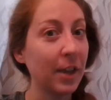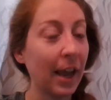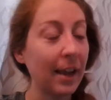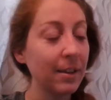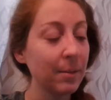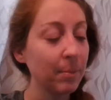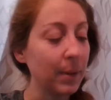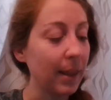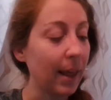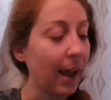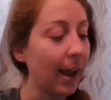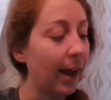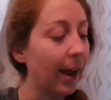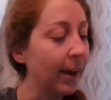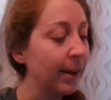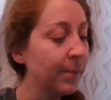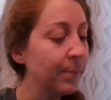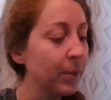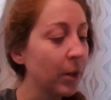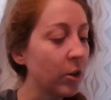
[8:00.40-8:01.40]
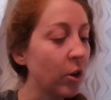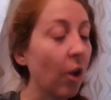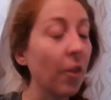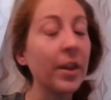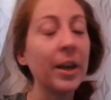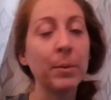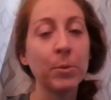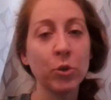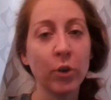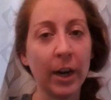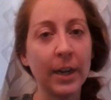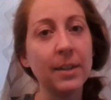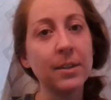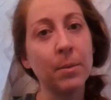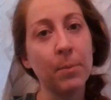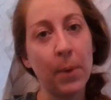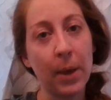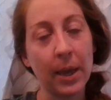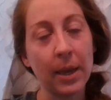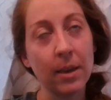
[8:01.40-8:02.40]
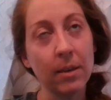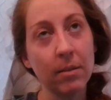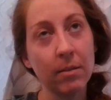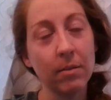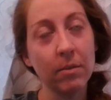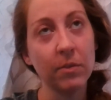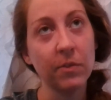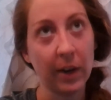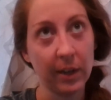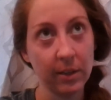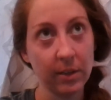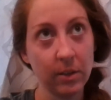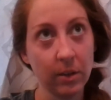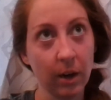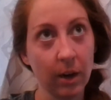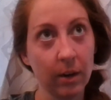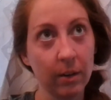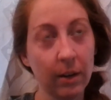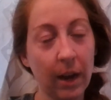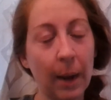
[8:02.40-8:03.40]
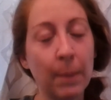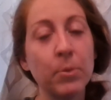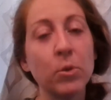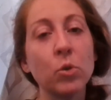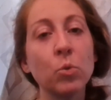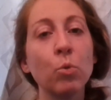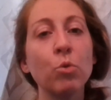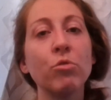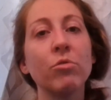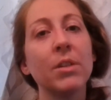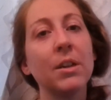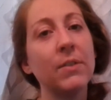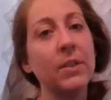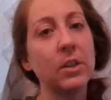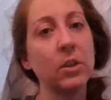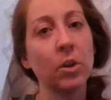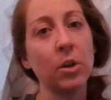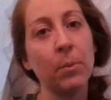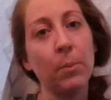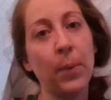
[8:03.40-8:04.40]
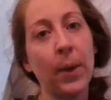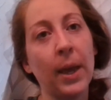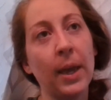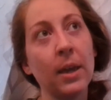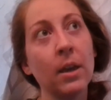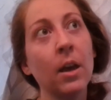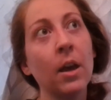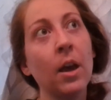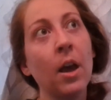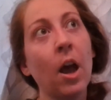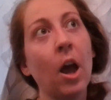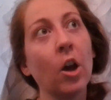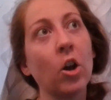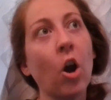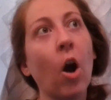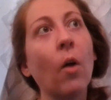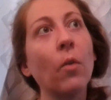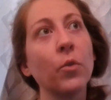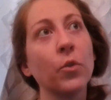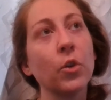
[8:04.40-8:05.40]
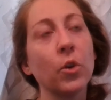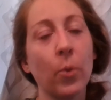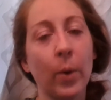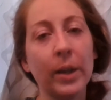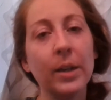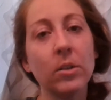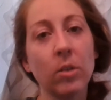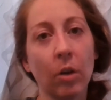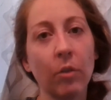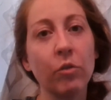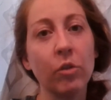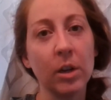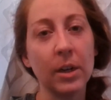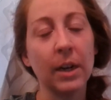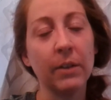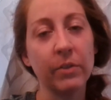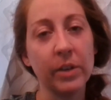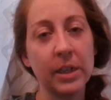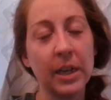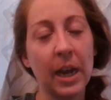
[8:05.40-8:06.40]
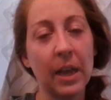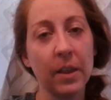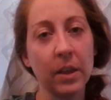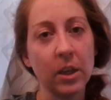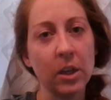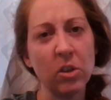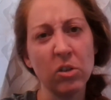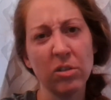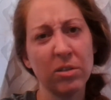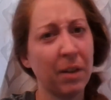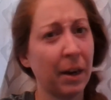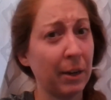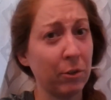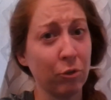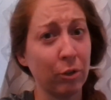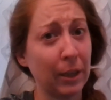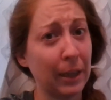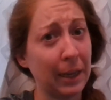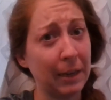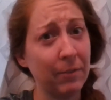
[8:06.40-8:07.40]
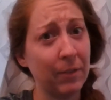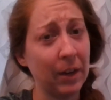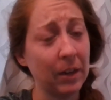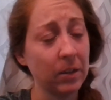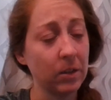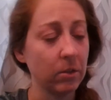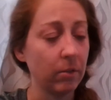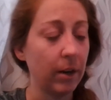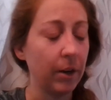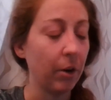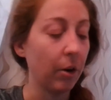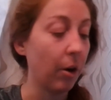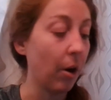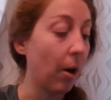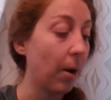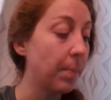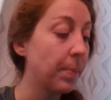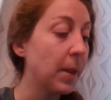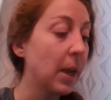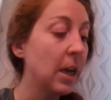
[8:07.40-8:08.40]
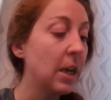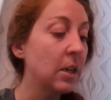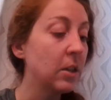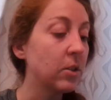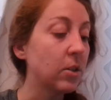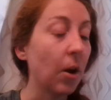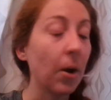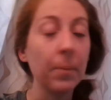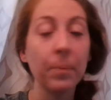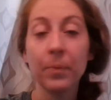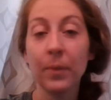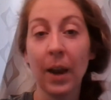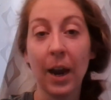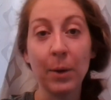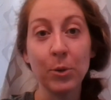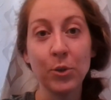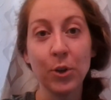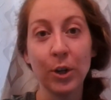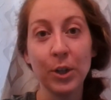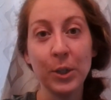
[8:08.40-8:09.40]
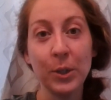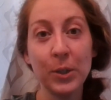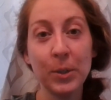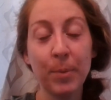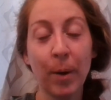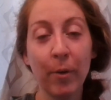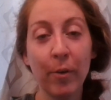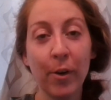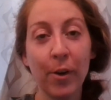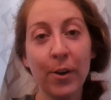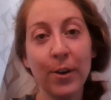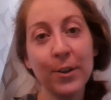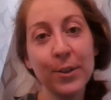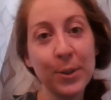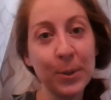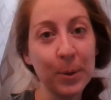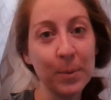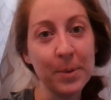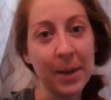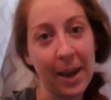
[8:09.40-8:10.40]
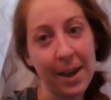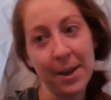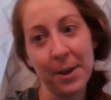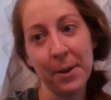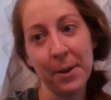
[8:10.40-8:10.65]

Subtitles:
gets me there. Not that I'm trying to be faster, I'm just wondering if it's going to be a consequence of running every day that you just naturally get faster. I don't know. So I will join you tomorrow to update